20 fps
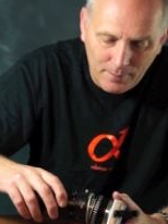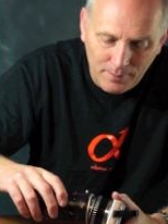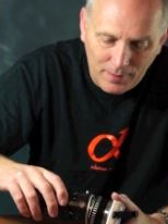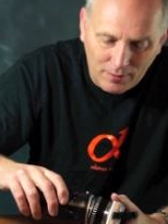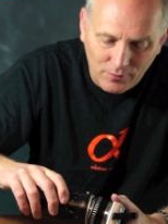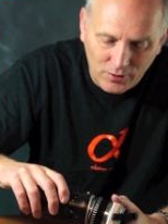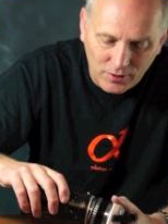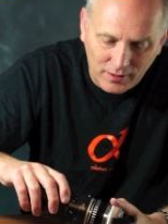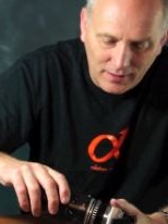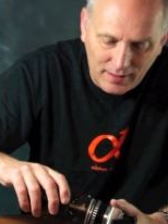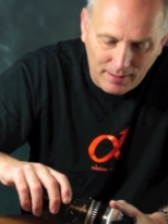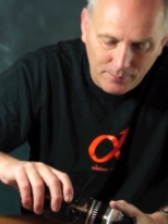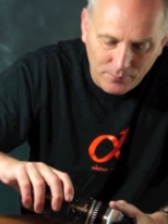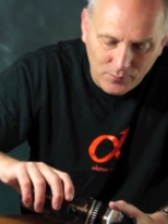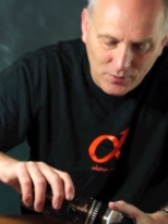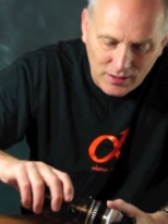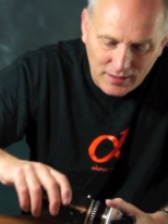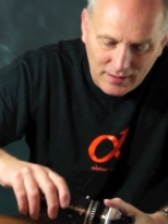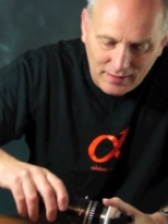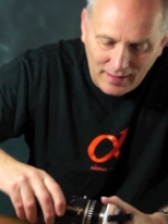mounting an
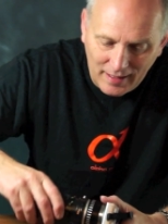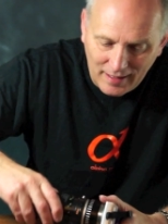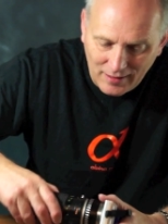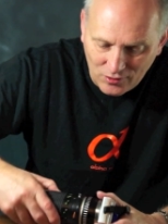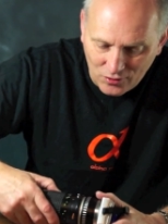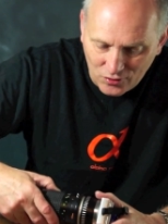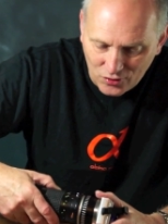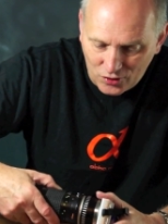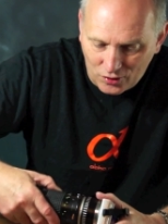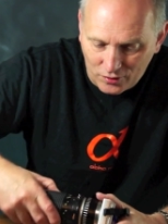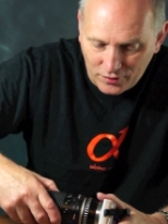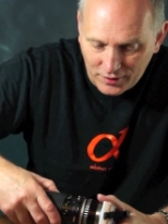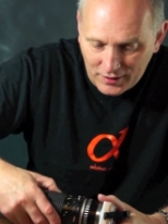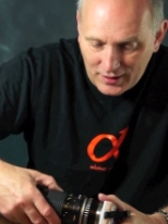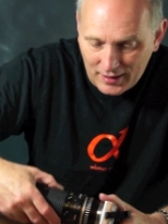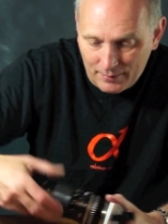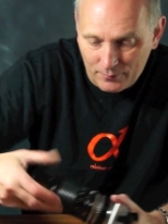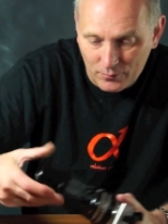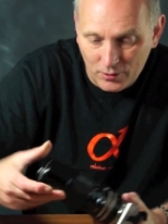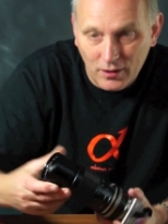MD lens on
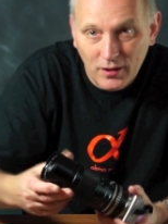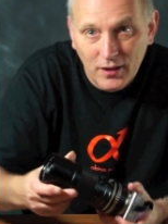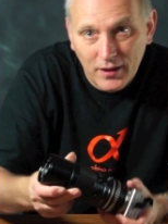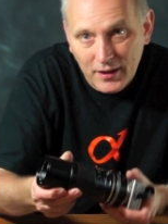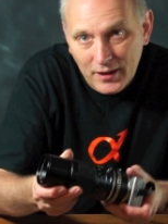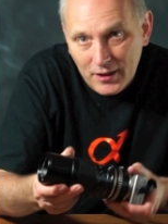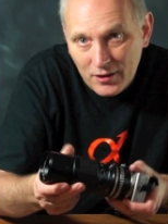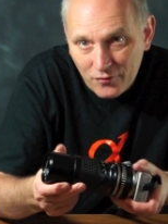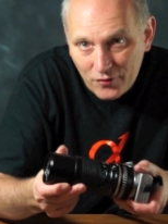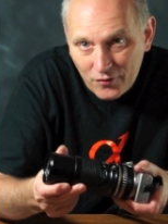the camera.